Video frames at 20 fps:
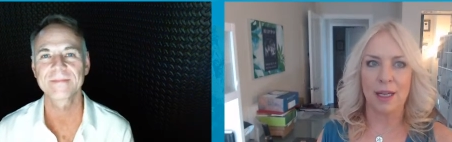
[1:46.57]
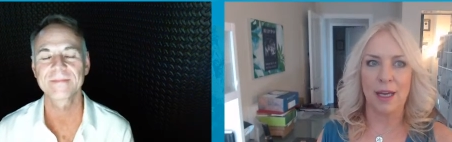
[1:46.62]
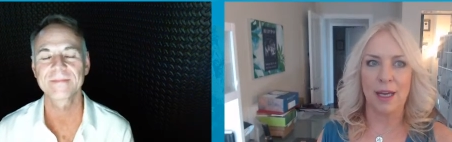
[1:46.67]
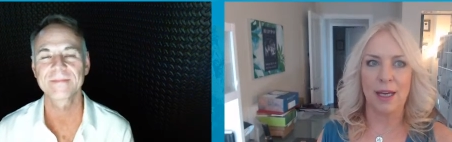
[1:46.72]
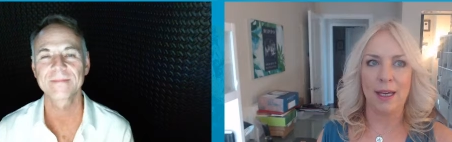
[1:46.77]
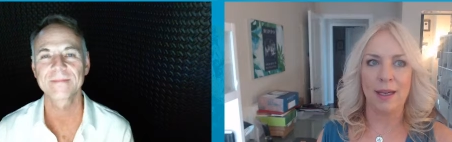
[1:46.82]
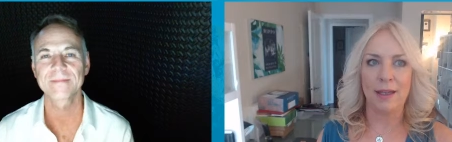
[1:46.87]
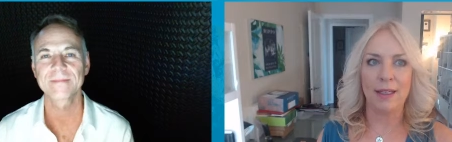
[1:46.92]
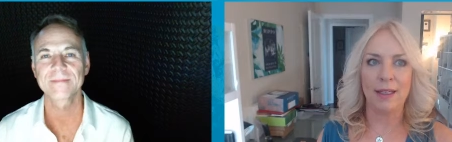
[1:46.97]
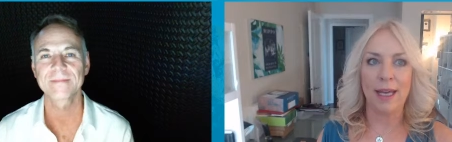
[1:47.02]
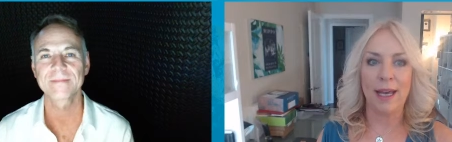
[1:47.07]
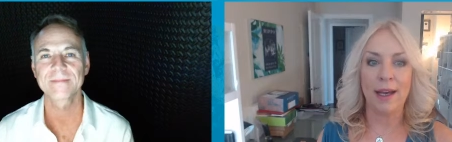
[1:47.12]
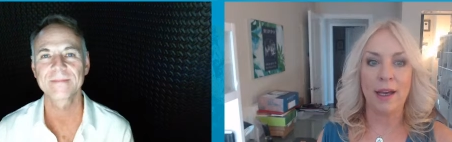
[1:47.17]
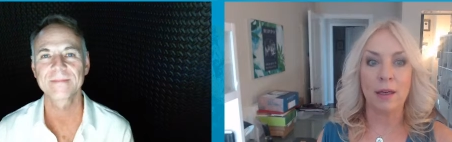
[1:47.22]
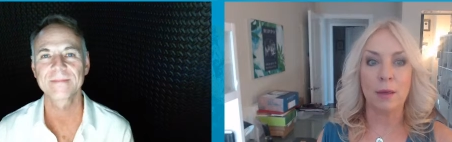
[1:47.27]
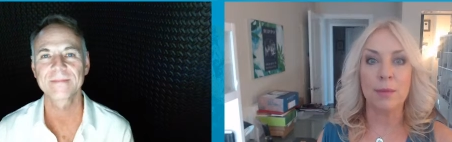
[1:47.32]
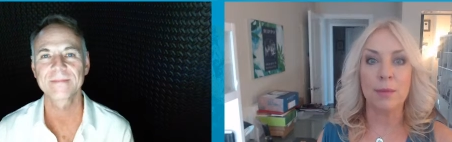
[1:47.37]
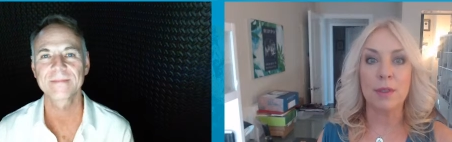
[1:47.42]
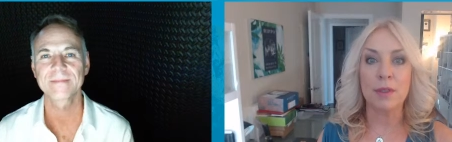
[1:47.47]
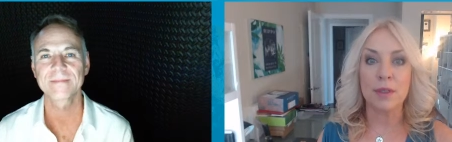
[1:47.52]
Speaker 1: a
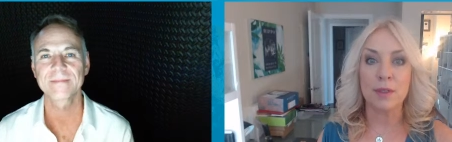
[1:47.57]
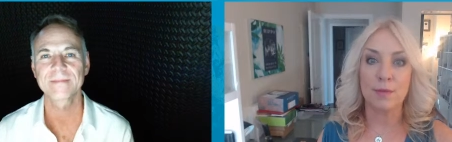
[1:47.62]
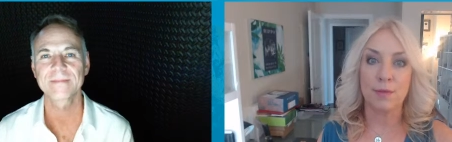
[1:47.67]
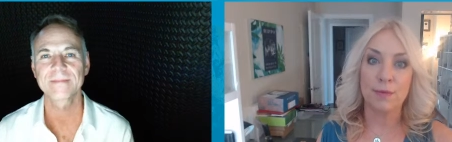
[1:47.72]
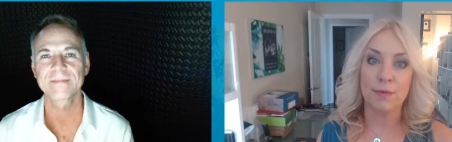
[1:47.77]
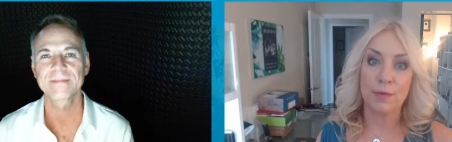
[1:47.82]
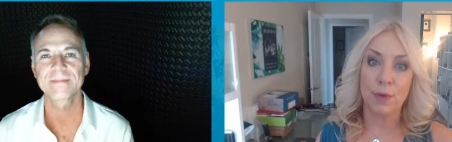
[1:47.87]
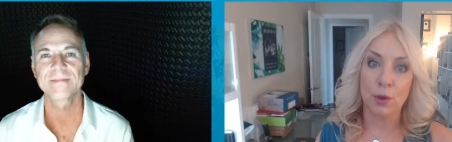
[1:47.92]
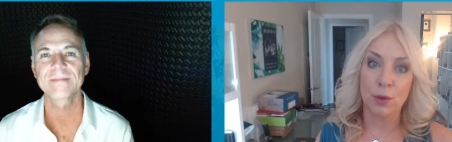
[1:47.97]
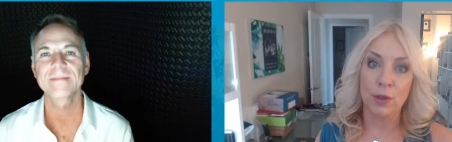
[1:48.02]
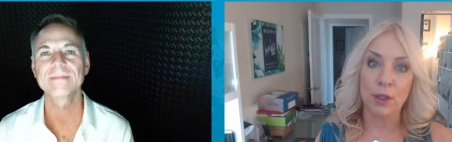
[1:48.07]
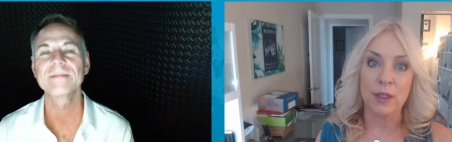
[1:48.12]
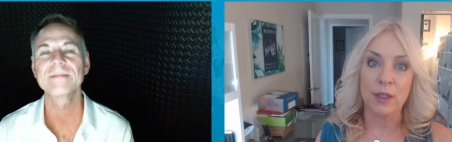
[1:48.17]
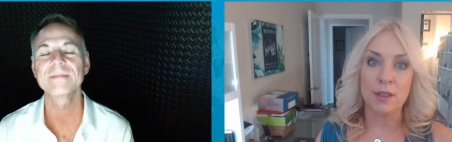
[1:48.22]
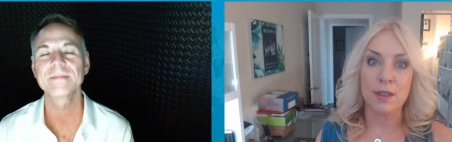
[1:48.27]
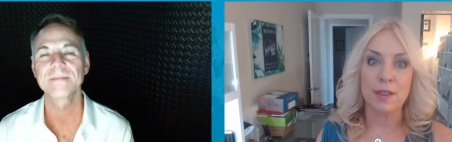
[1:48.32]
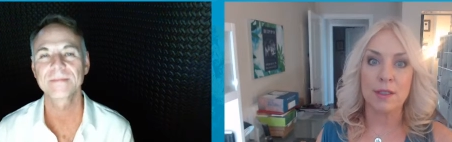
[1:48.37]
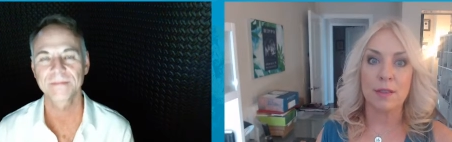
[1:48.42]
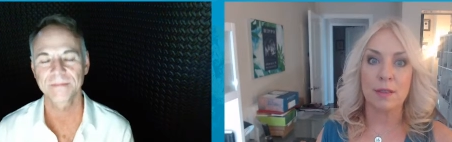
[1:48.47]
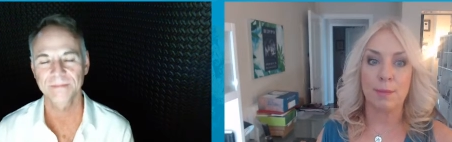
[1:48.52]

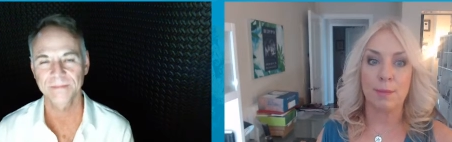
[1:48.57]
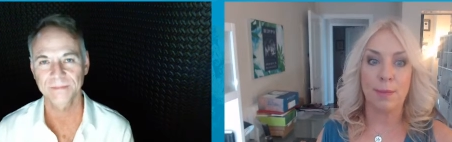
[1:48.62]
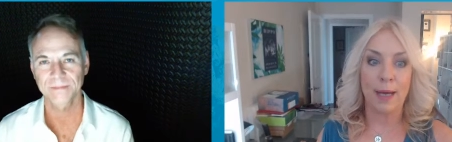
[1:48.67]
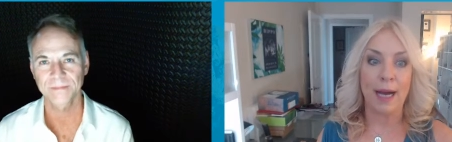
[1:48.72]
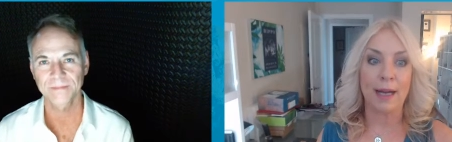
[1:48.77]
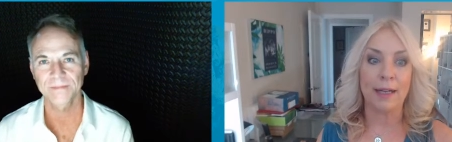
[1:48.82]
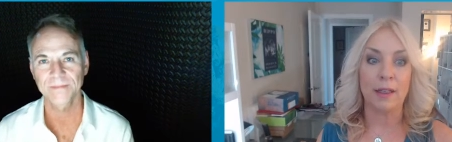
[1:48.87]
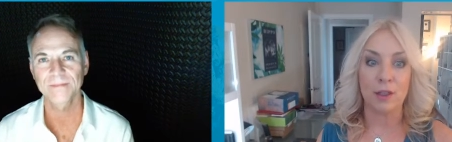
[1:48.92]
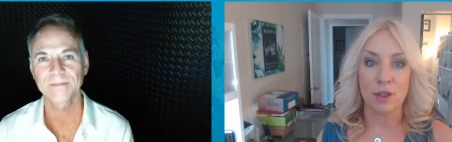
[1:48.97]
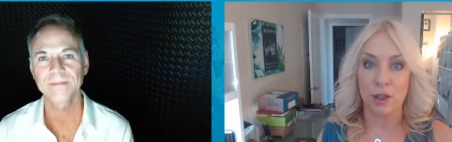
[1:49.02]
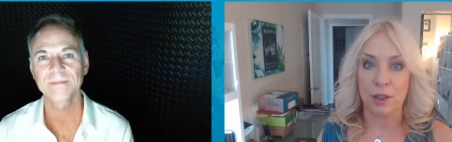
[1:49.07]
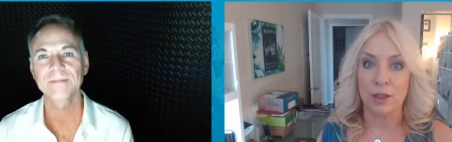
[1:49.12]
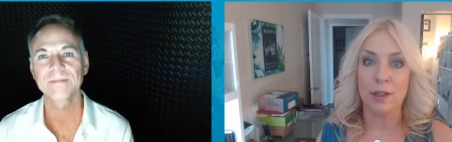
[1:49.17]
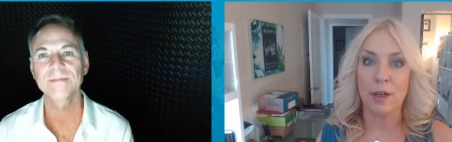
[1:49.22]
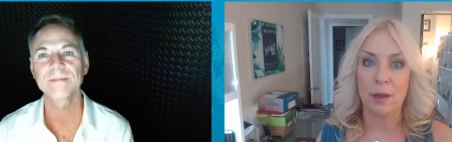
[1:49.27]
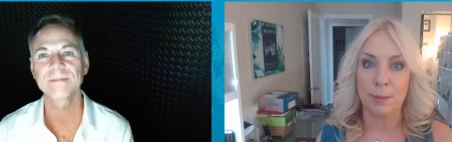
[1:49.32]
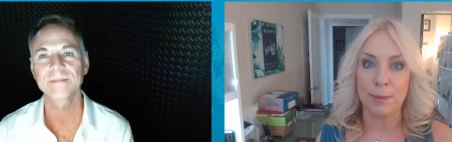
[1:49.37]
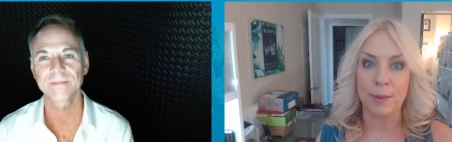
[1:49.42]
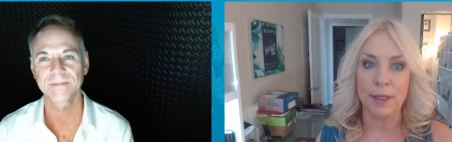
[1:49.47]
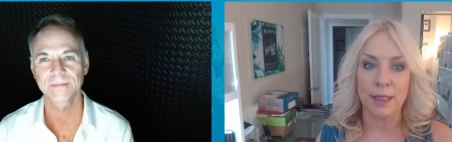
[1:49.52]
cannabis-focused packaging
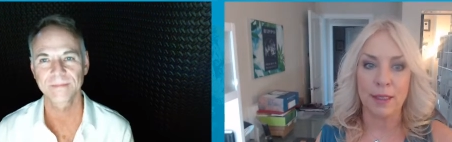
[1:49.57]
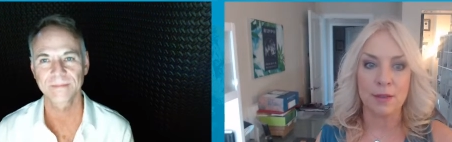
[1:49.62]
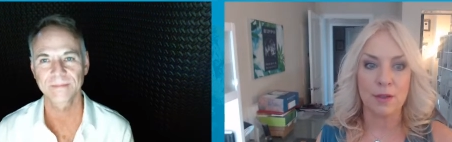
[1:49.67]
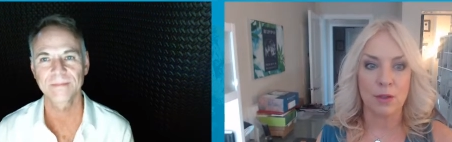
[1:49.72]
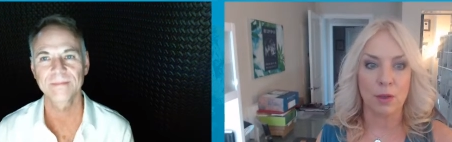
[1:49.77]
company.